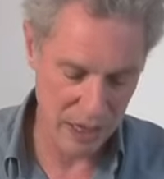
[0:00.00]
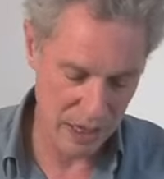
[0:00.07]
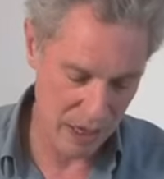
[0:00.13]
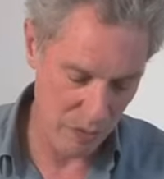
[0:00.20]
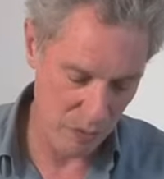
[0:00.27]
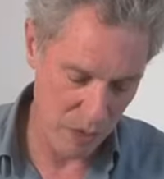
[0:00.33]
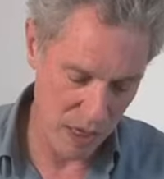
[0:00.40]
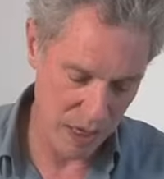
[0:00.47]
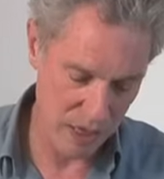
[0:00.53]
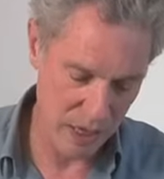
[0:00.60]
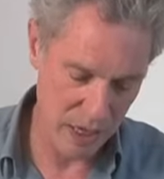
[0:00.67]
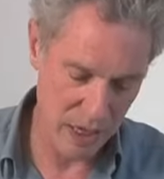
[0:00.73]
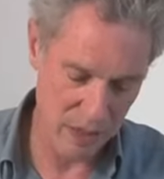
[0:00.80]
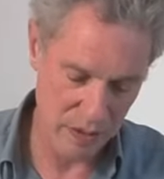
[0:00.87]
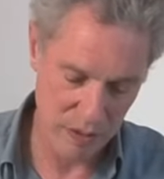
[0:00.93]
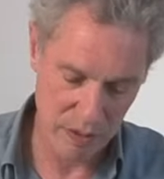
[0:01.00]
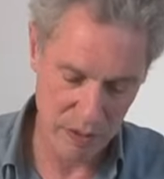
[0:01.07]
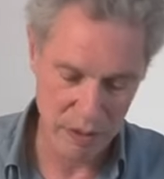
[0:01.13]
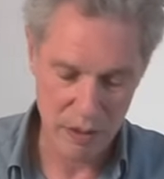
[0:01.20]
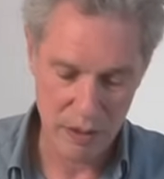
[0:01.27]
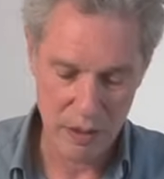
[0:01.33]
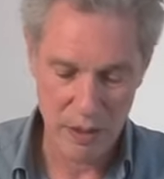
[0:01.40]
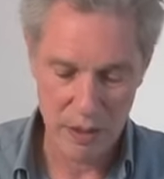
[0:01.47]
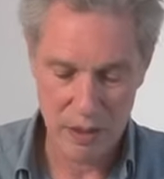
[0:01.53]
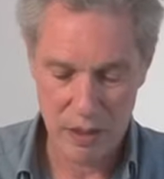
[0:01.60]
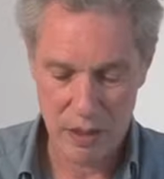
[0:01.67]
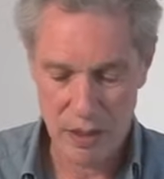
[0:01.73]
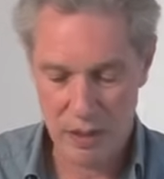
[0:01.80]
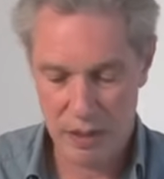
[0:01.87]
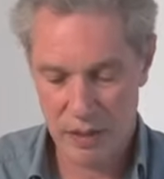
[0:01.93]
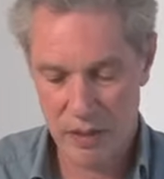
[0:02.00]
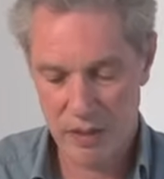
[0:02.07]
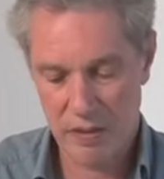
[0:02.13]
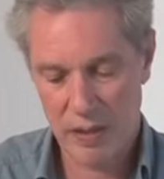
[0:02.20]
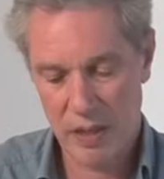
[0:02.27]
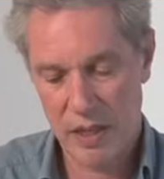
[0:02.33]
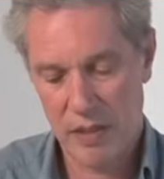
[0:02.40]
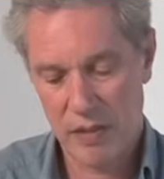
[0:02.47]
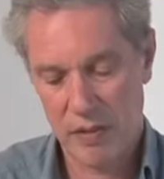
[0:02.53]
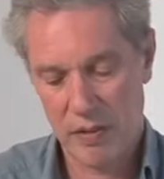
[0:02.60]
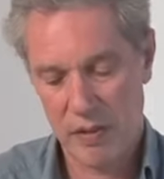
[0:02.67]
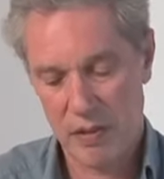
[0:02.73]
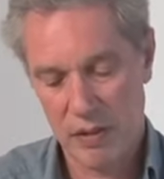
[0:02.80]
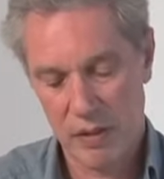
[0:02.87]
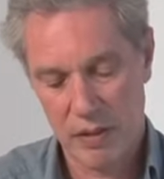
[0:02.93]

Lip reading: Cat, White Cat. And in this case,